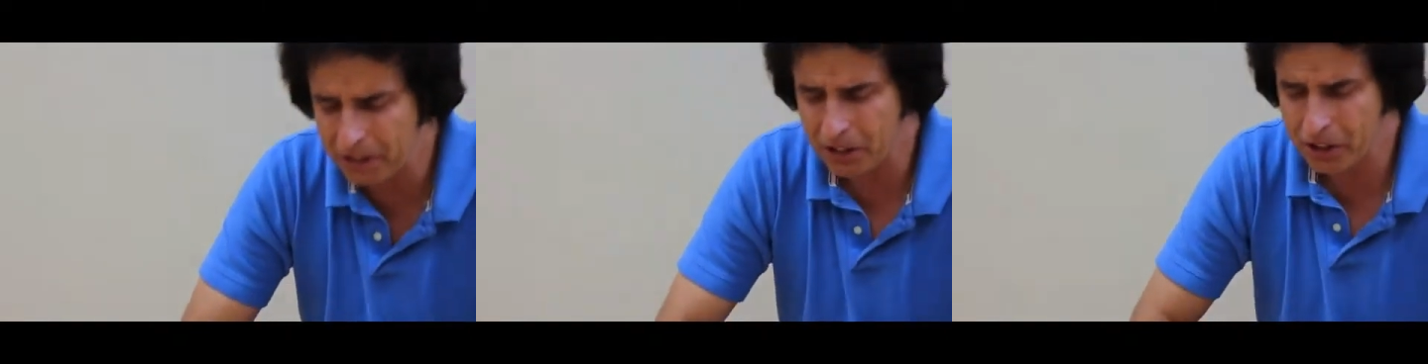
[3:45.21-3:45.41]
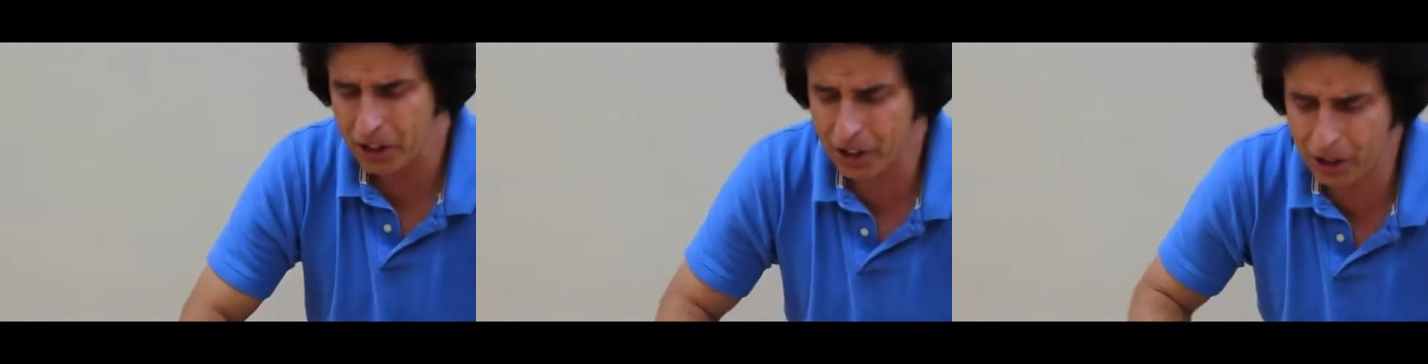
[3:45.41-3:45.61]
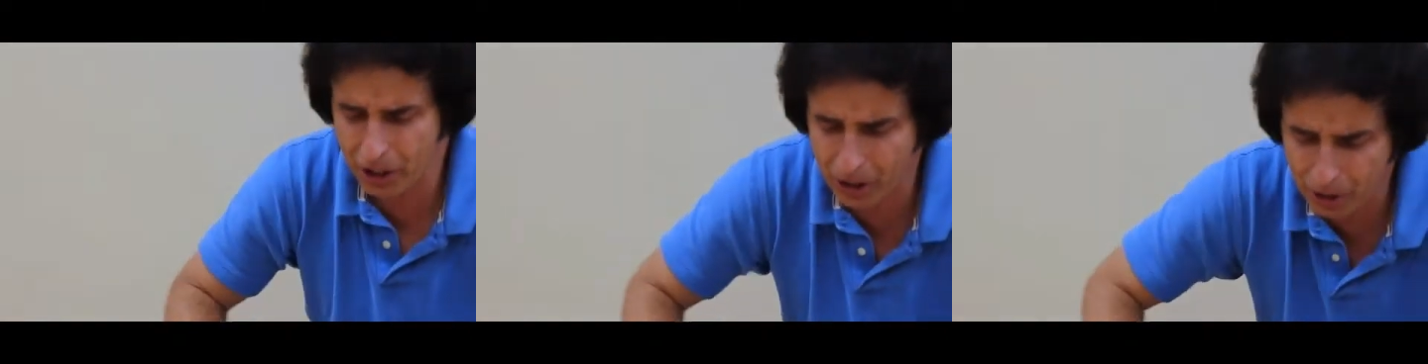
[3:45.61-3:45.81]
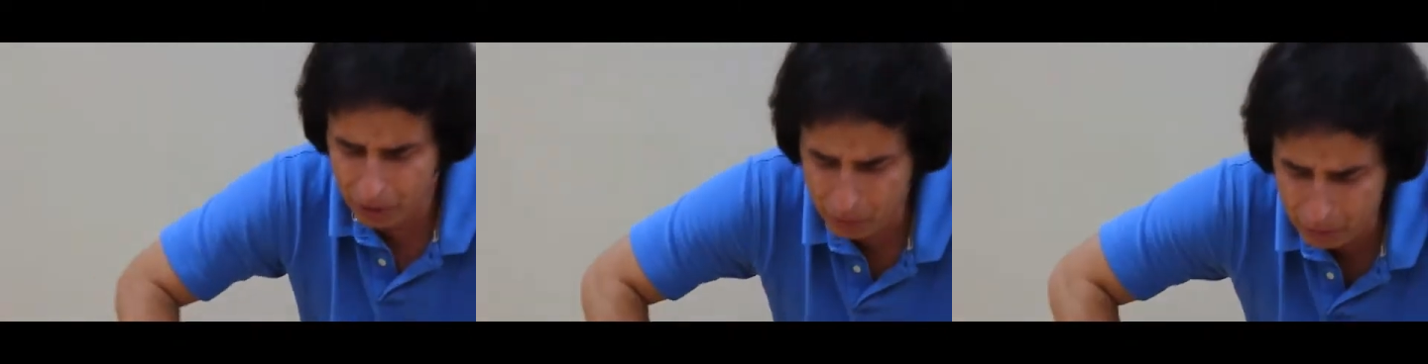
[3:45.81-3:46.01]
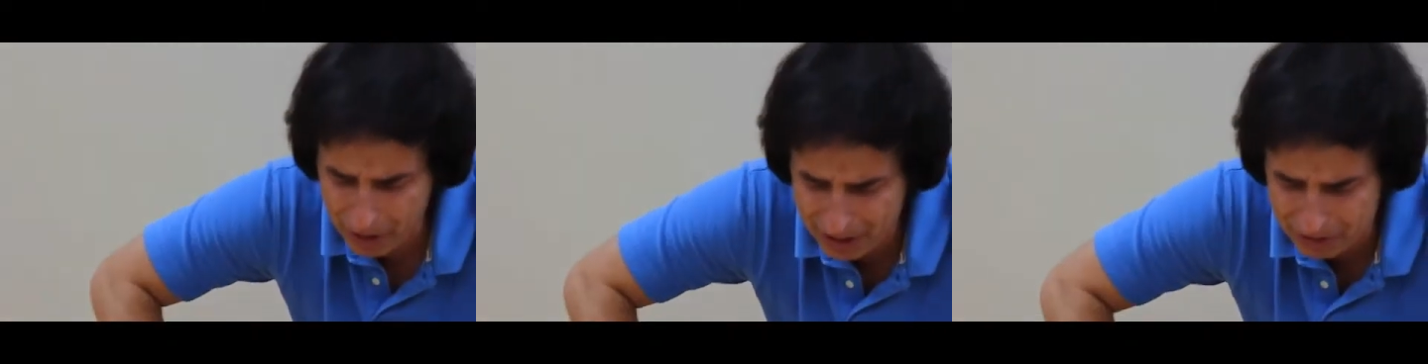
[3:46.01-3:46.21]

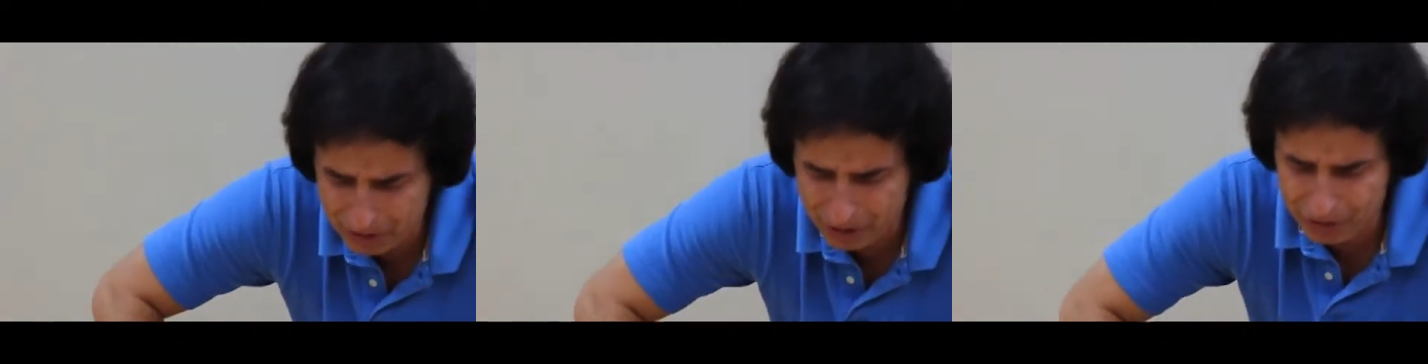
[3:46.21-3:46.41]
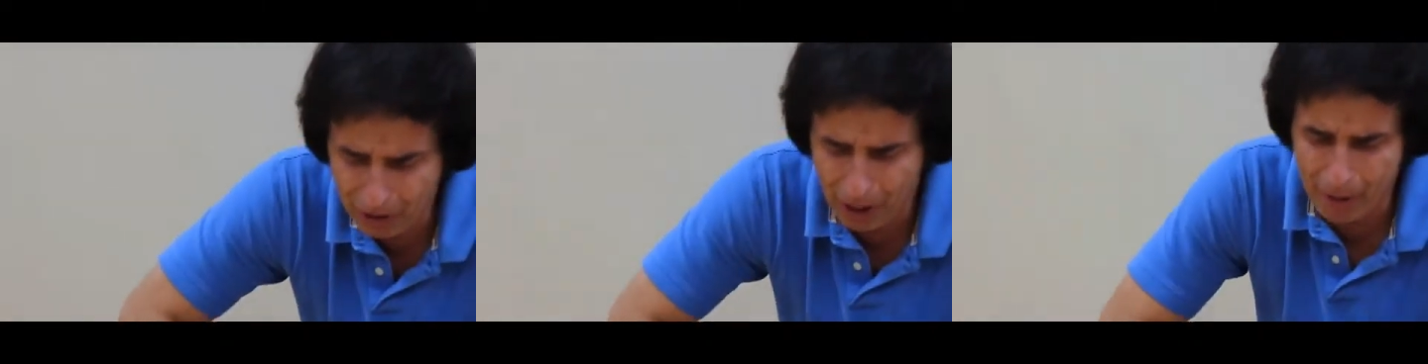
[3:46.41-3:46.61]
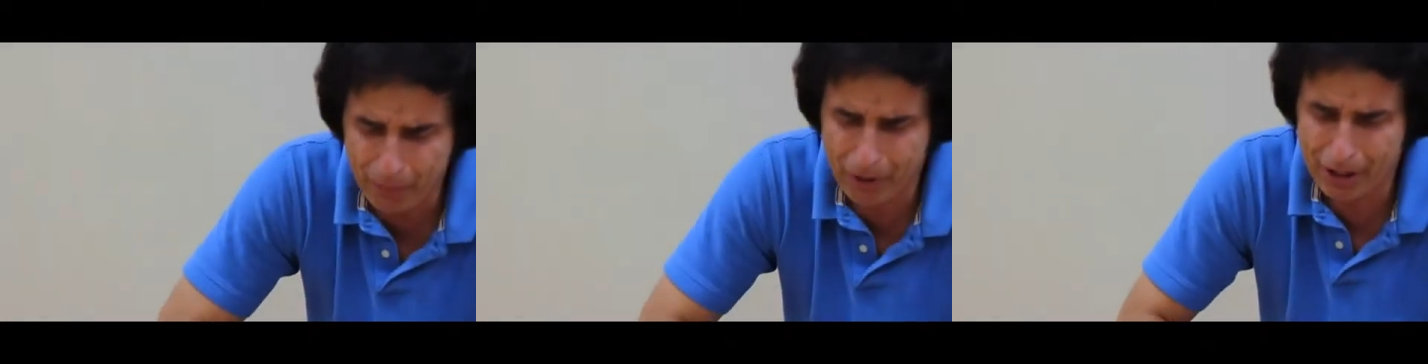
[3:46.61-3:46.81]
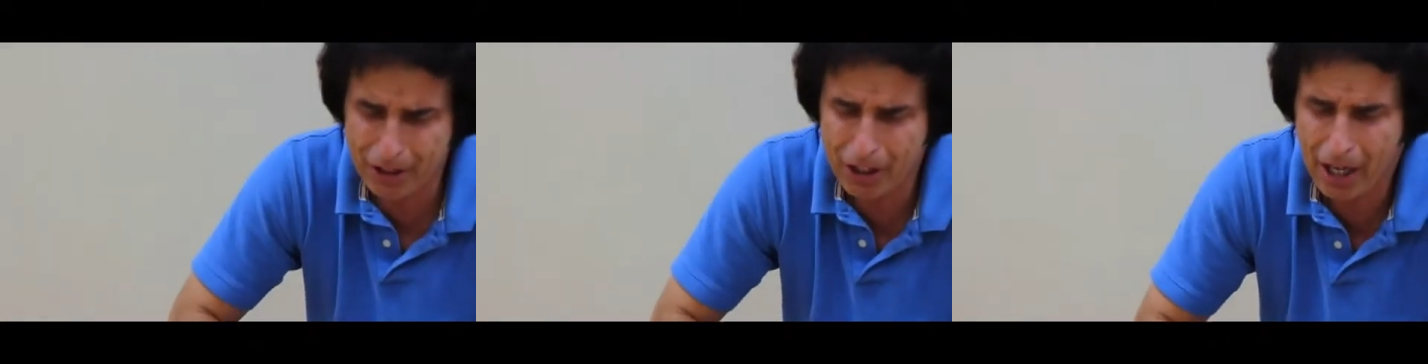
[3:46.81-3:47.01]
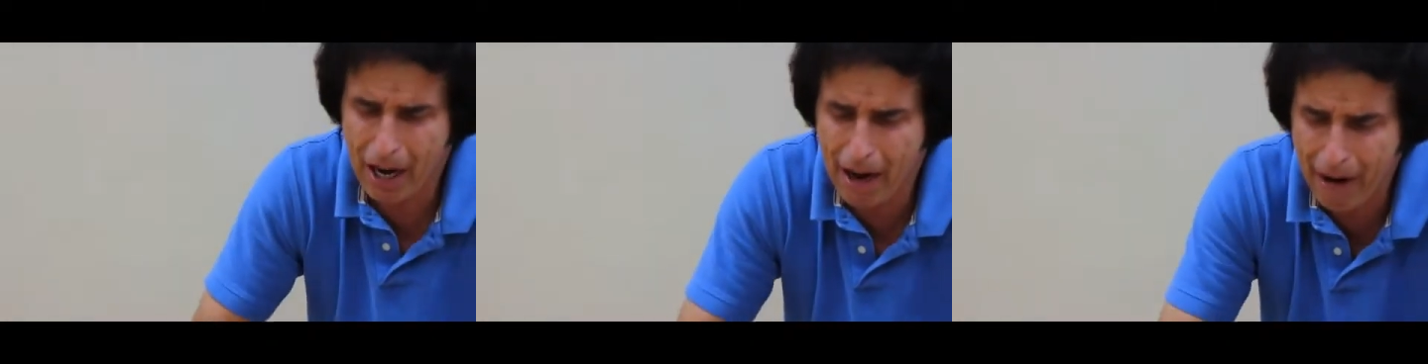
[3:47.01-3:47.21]
squeezing the top of the
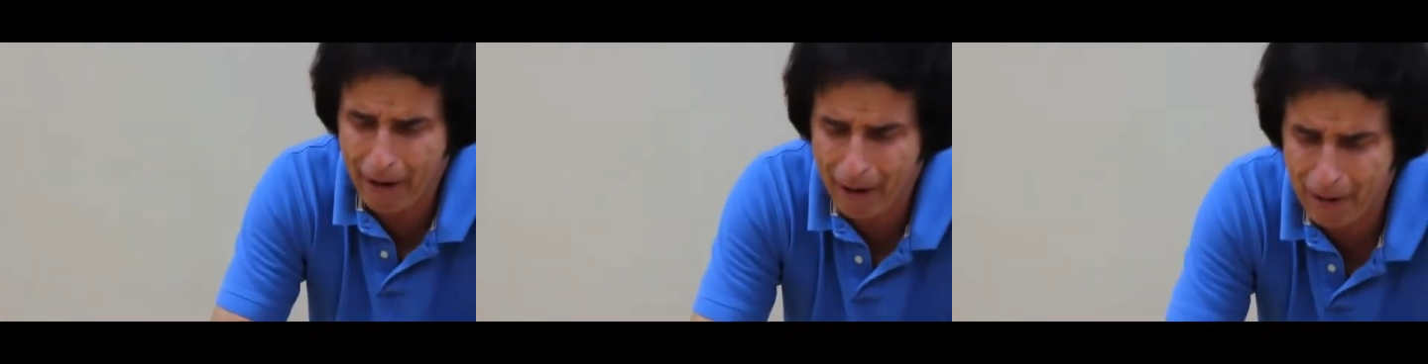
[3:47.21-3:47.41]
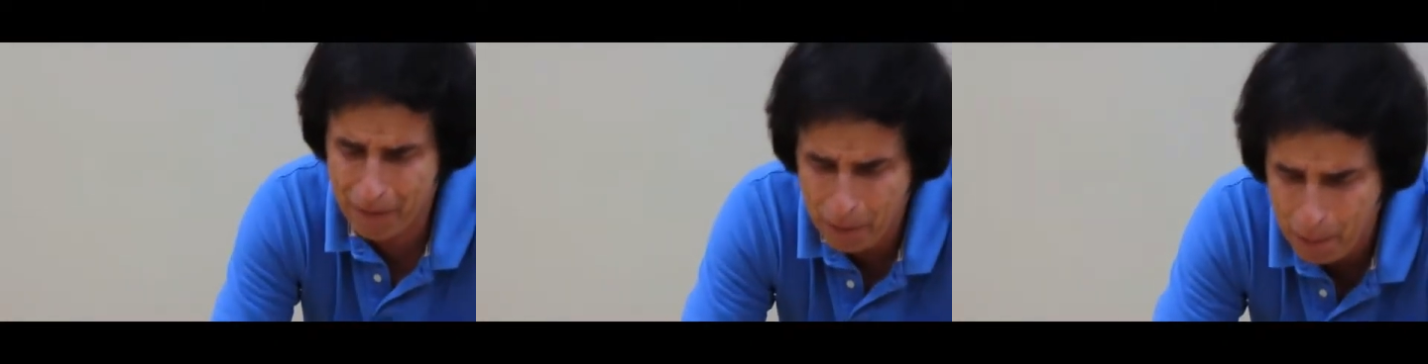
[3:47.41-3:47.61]
chair,